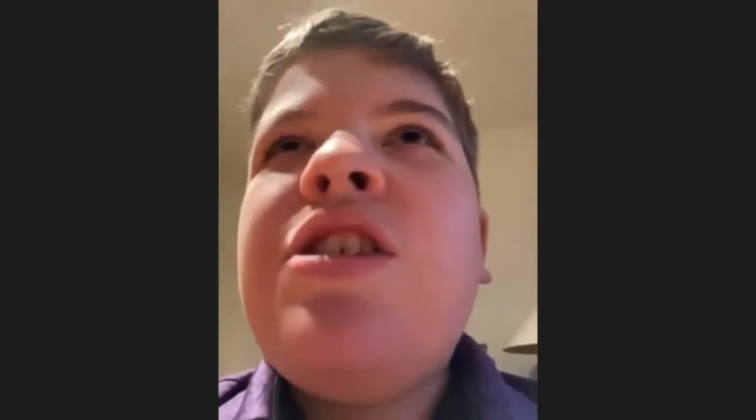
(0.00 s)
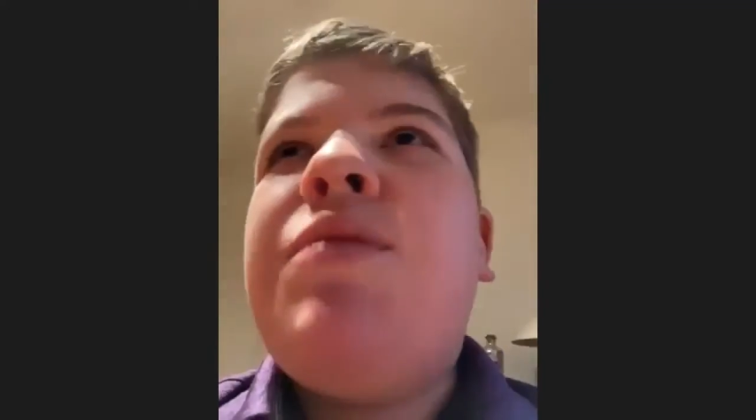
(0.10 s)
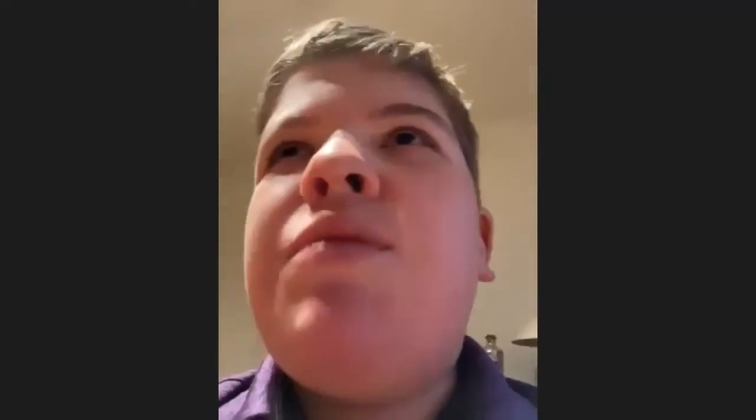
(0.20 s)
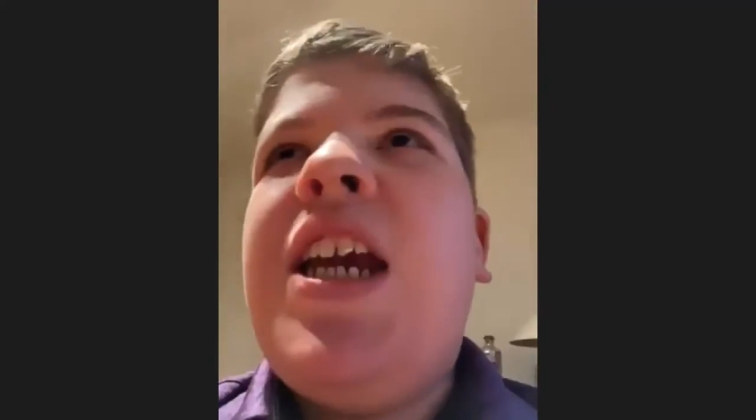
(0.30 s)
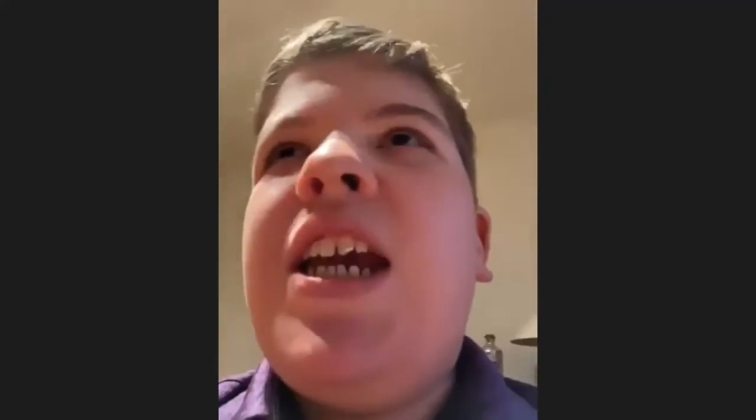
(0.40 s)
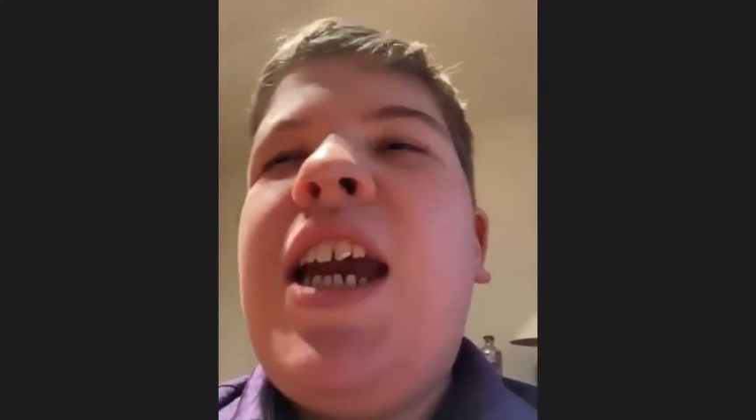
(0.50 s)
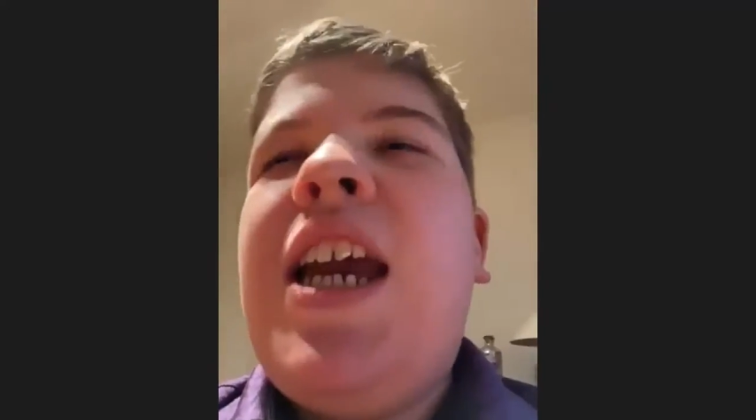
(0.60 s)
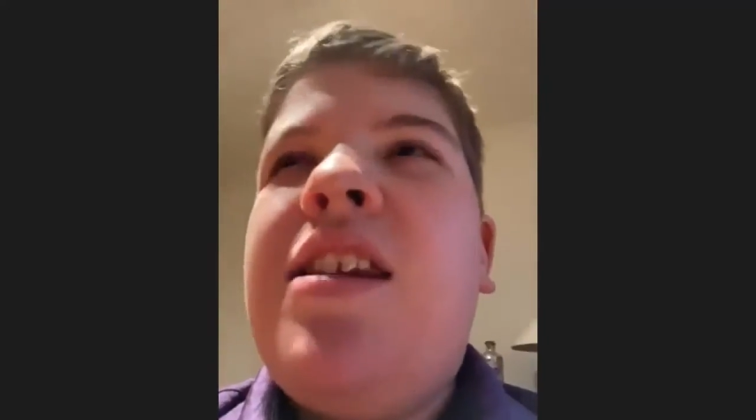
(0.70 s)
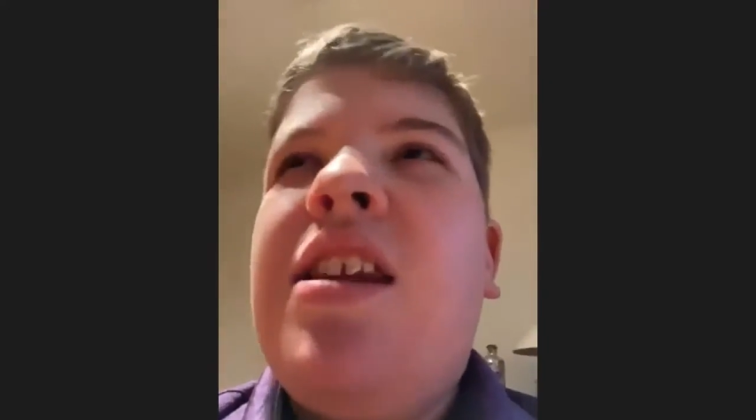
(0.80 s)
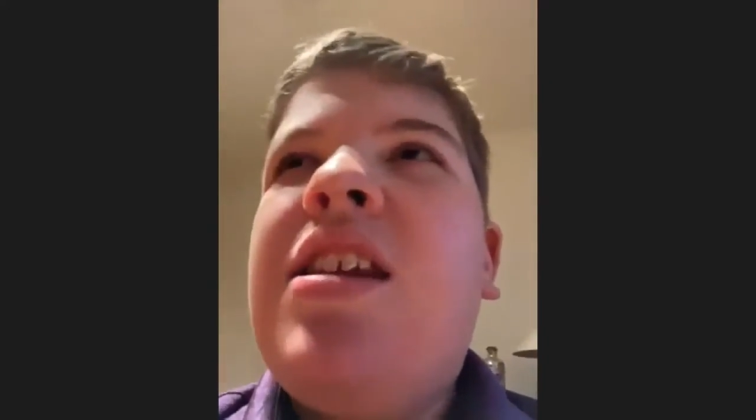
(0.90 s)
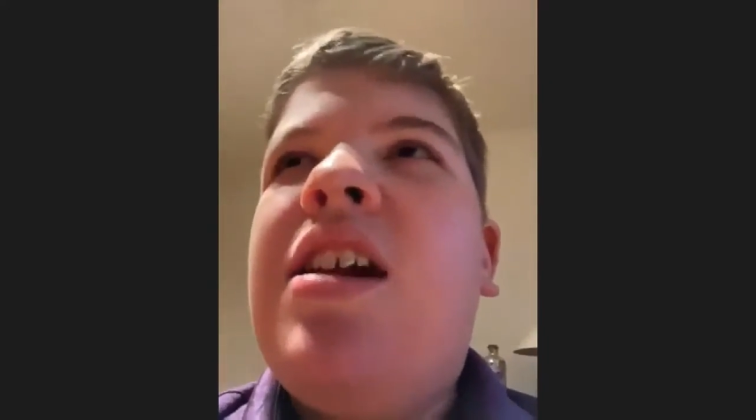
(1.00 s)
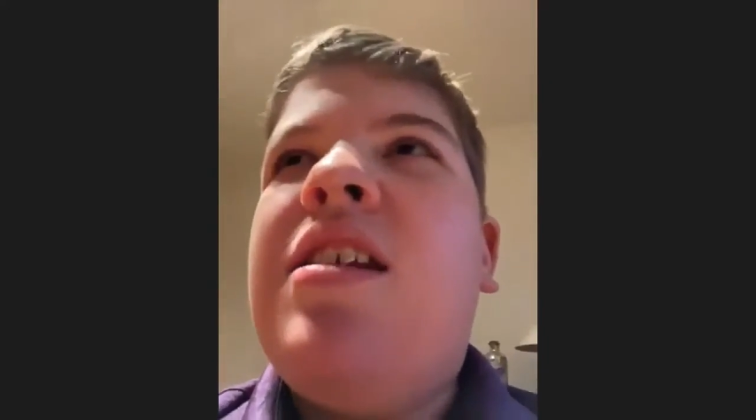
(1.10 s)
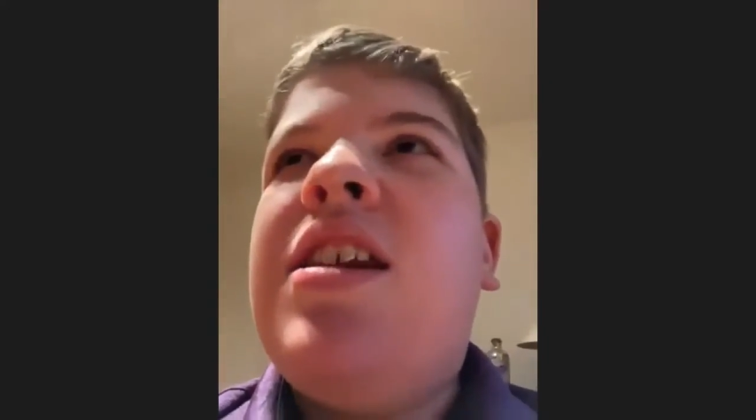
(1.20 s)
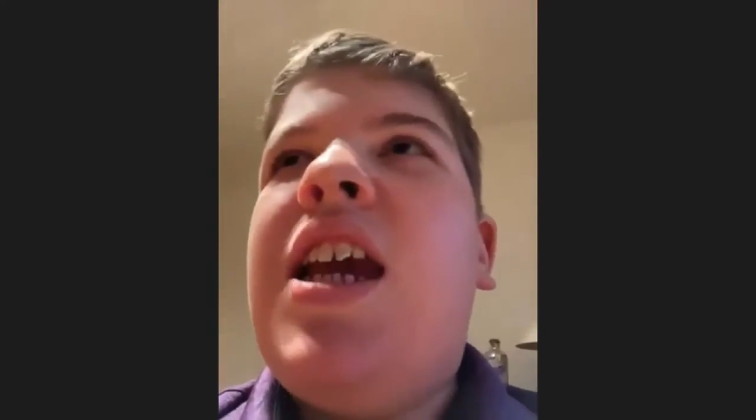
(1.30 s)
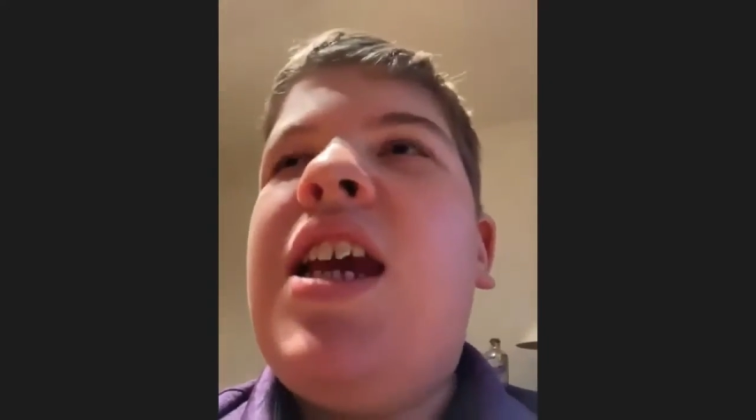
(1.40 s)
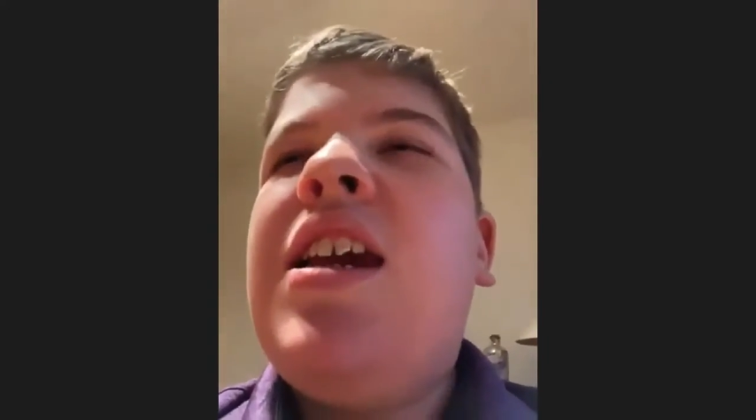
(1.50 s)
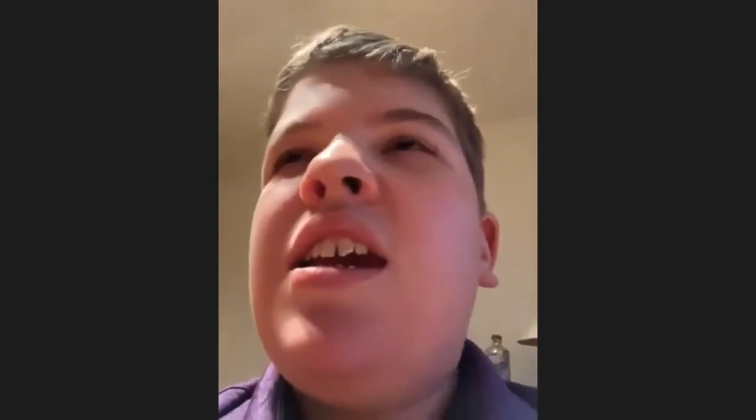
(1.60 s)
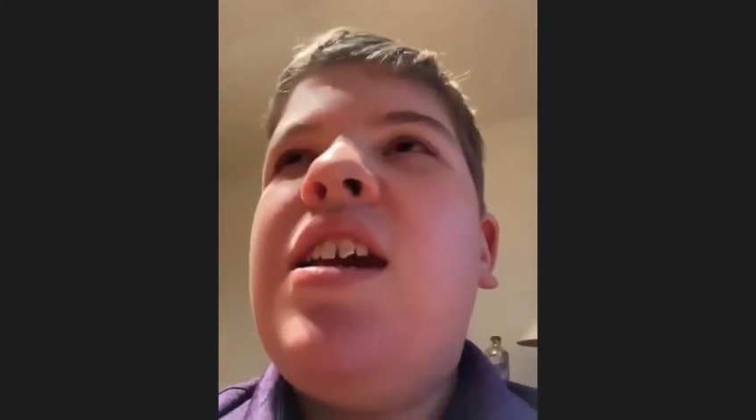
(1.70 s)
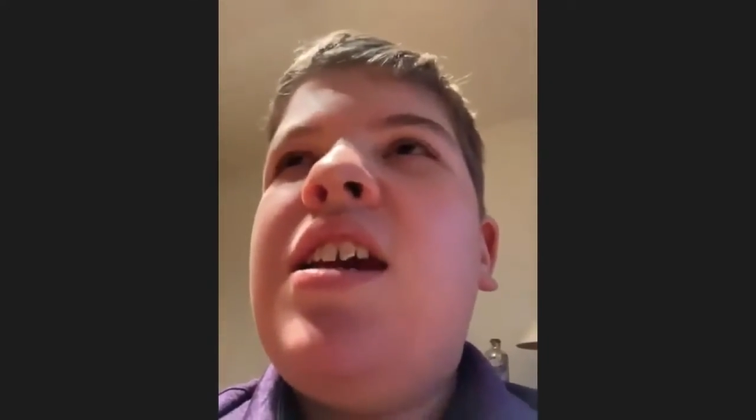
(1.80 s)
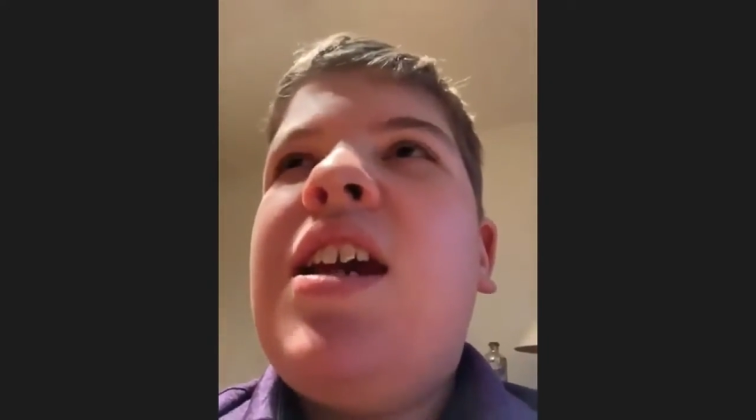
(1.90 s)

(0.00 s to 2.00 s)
will probably be in the sundae.